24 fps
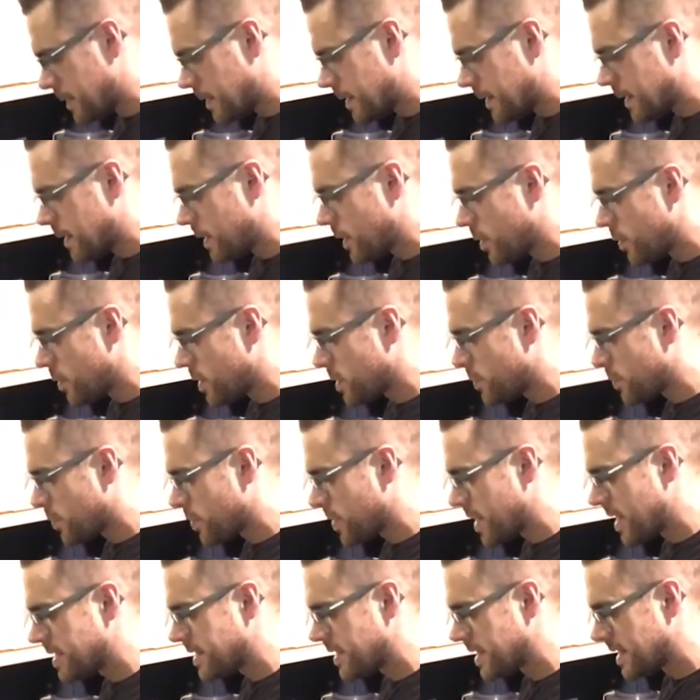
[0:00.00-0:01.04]
I always
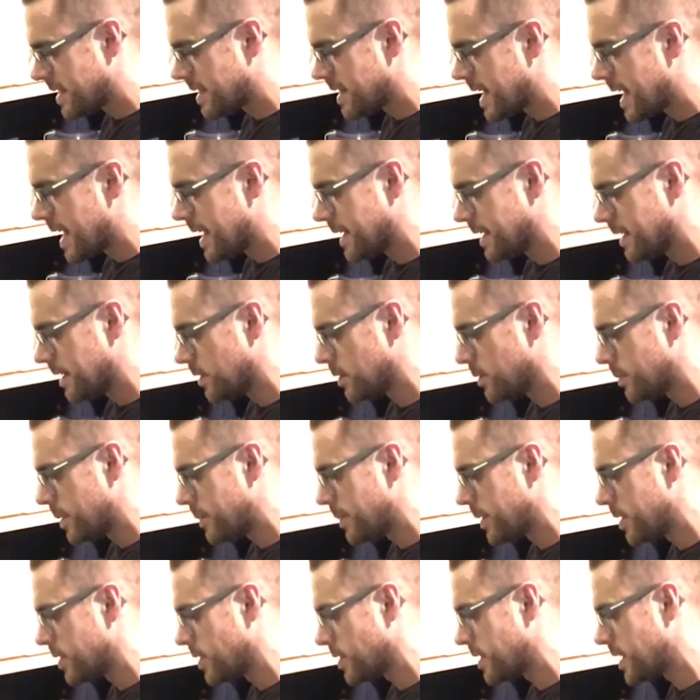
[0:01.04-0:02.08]
press this down a little bit
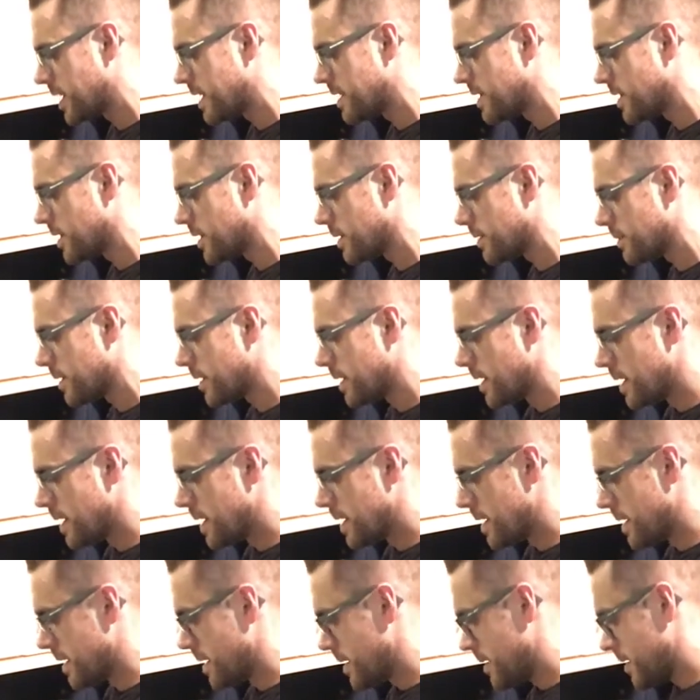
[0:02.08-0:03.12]
because it is a
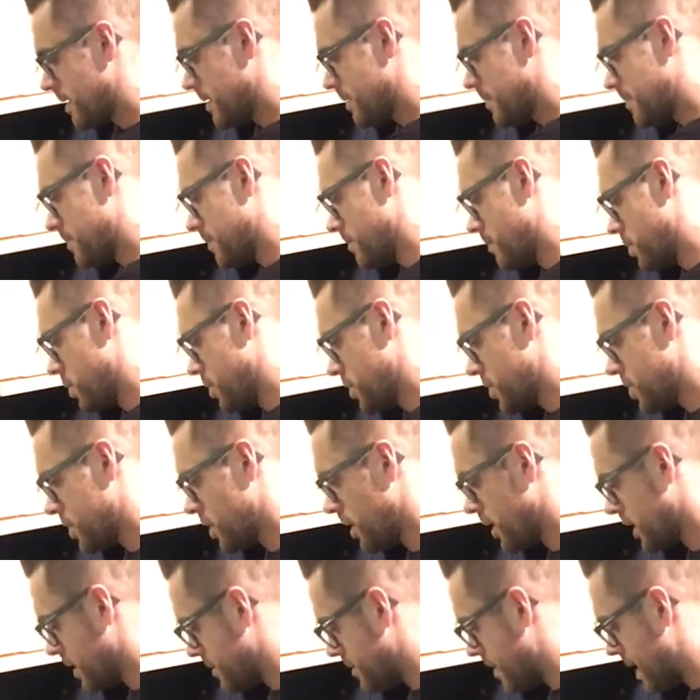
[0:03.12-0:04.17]
more
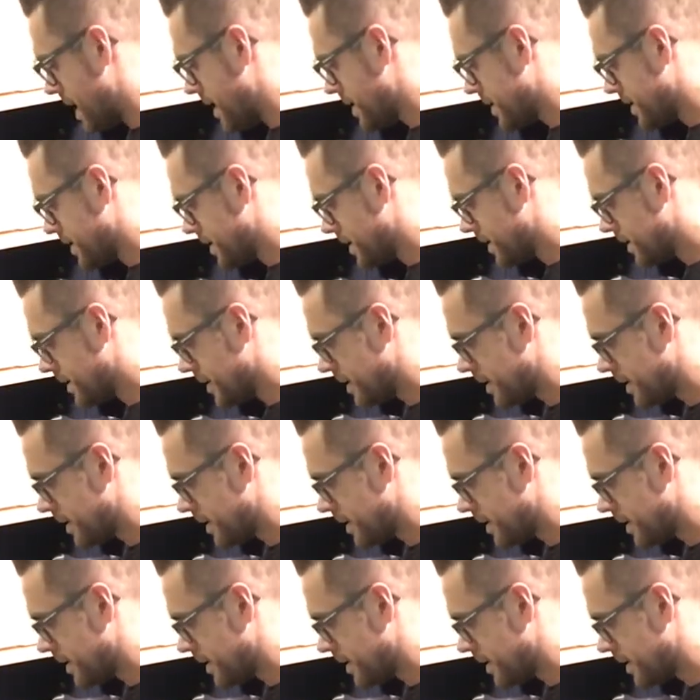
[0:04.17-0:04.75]
solid mass.